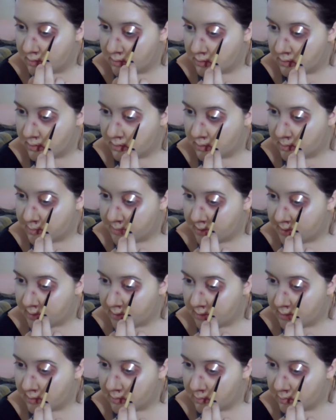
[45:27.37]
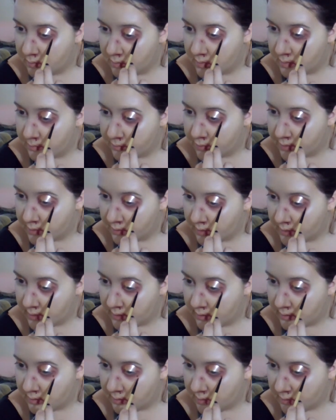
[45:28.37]
a little bit more
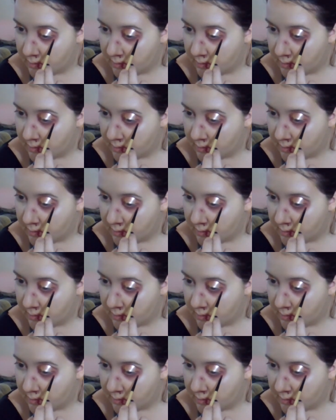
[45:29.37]
broken.